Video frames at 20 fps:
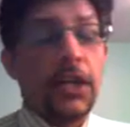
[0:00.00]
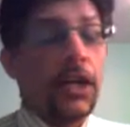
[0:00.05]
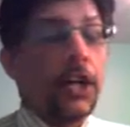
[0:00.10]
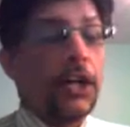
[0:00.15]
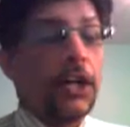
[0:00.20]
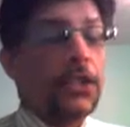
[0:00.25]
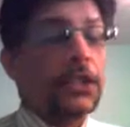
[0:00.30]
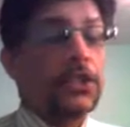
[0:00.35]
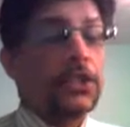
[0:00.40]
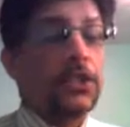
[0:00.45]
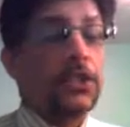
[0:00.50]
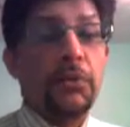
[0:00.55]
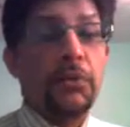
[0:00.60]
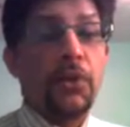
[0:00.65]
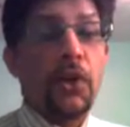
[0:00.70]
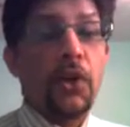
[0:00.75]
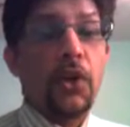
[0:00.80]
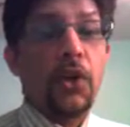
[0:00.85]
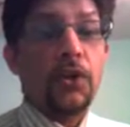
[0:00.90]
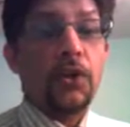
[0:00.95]
There's a
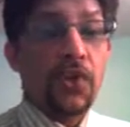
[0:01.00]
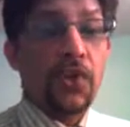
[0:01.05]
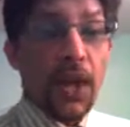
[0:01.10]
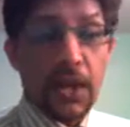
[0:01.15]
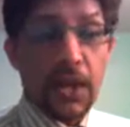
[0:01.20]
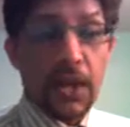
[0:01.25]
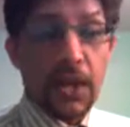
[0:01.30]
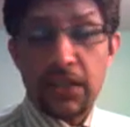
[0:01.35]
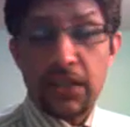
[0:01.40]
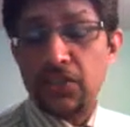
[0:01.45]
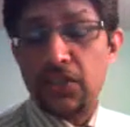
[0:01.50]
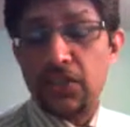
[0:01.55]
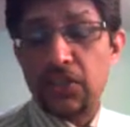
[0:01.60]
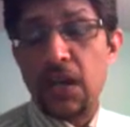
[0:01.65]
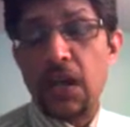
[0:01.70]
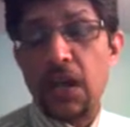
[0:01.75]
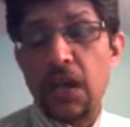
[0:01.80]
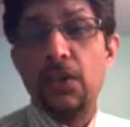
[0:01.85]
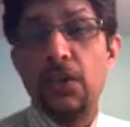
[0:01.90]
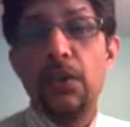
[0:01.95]
lot of ruckus
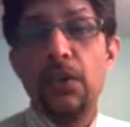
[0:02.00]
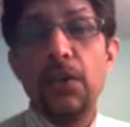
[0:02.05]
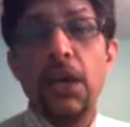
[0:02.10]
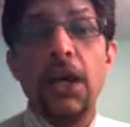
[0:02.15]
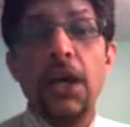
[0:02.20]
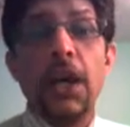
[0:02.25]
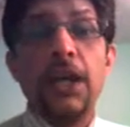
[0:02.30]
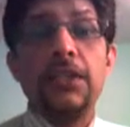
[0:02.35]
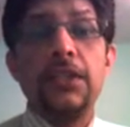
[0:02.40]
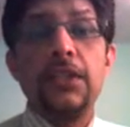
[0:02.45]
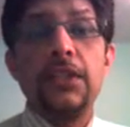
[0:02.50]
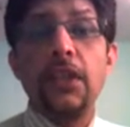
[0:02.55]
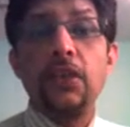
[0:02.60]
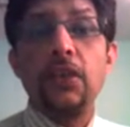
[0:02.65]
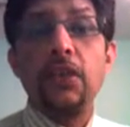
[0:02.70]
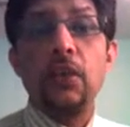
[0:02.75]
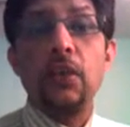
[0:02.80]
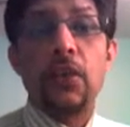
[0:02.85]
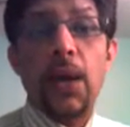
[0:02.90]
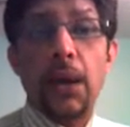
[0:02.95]
around you, and then
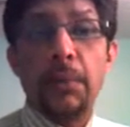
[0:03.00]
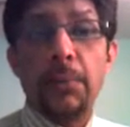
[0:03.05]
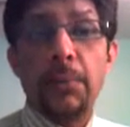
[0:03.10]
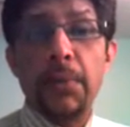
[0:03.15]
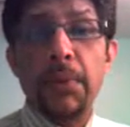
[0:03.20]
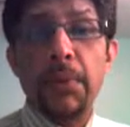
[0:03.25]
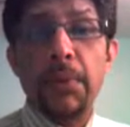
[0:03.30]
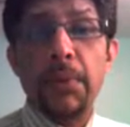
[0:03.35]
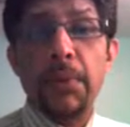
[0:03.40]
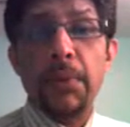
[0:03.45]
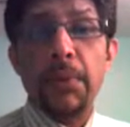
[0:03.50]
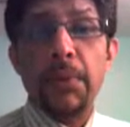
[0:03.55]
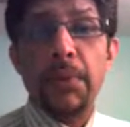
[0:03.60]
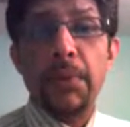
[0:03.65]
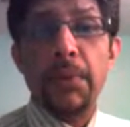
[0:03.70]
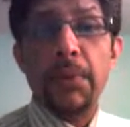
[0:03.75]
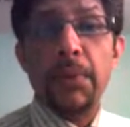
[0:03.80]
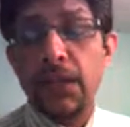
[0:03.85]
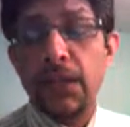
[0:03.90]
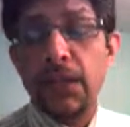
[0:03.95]
you come in
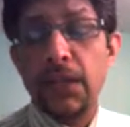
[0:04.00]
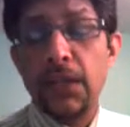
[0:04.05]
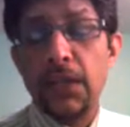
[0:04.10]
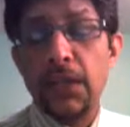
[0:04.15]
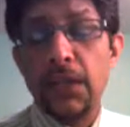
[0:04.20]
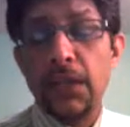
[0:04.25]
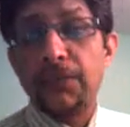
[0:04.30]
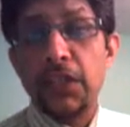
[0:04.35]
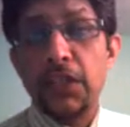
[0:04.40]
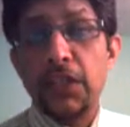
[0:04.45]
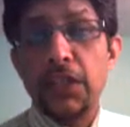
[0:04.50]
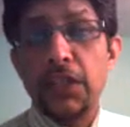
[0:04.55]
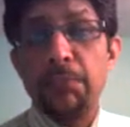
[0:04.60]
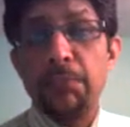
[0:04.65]
here after the